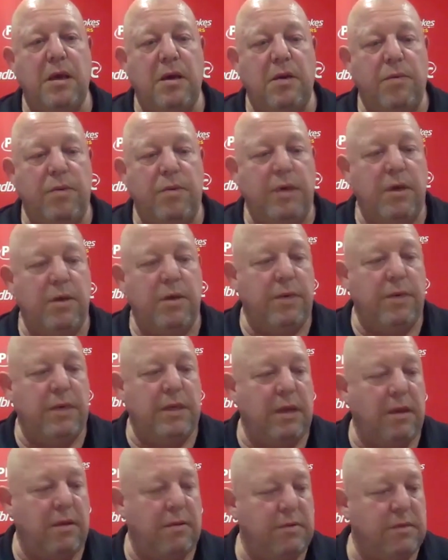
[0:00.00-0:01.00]
We
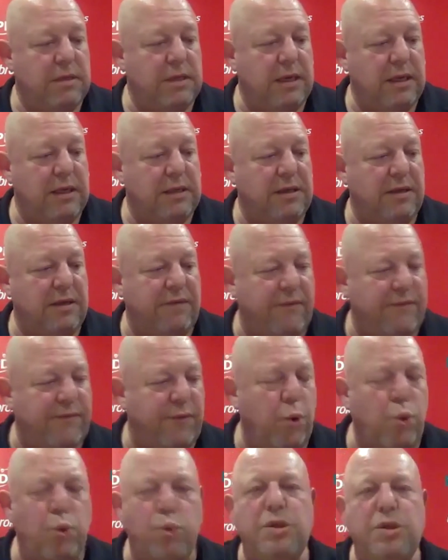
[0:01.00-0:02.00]
don't suffer
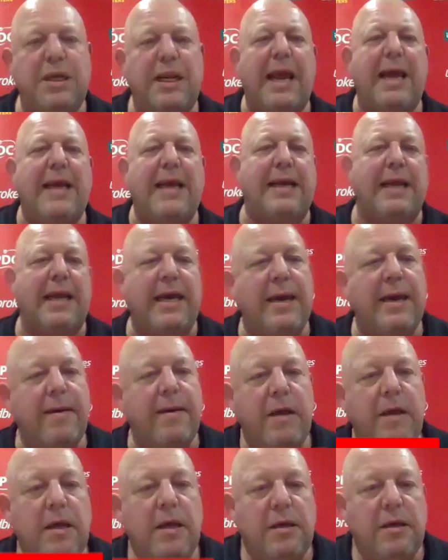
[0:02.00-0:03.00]
fools gladly.
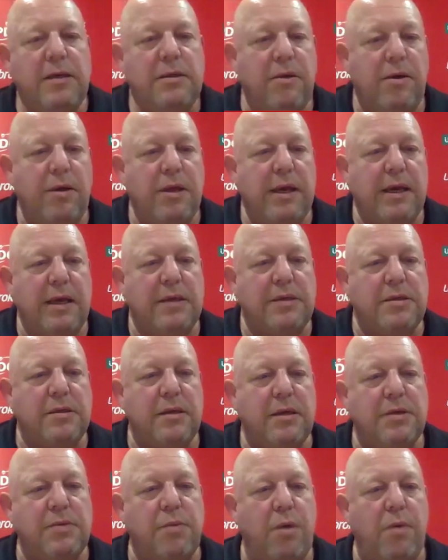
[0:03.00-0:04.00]
So I think
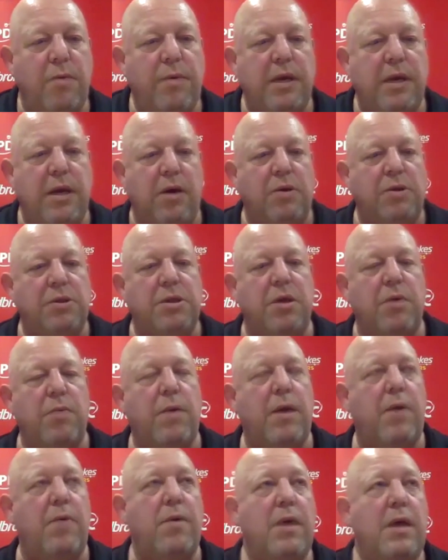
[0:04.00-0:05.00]
that's why we get on so
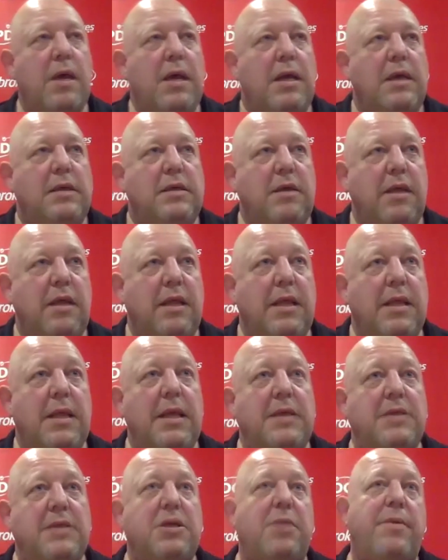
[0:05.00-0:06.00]
well. So
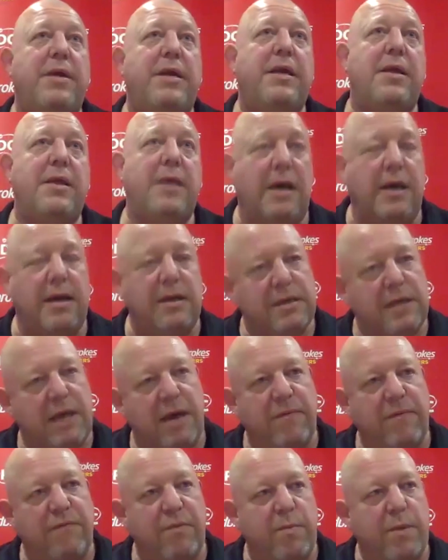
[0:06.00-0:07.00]
that's going to be another hard
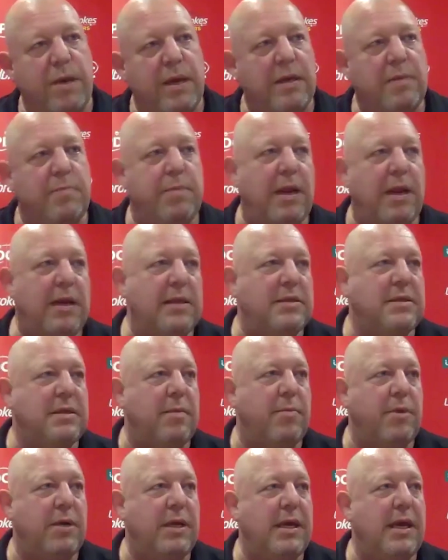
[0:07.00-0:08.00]
game for me, playing
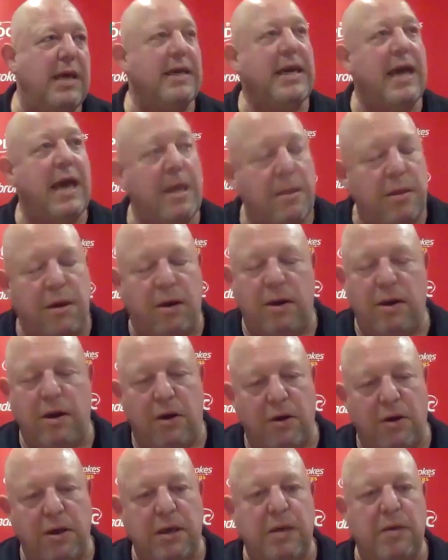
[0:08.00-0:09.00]
somebody again that I
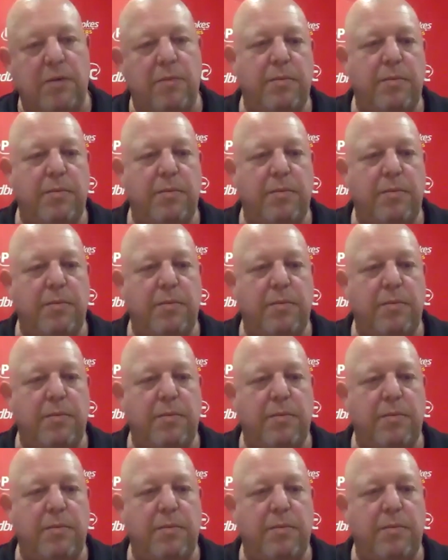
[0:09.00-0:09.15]
like.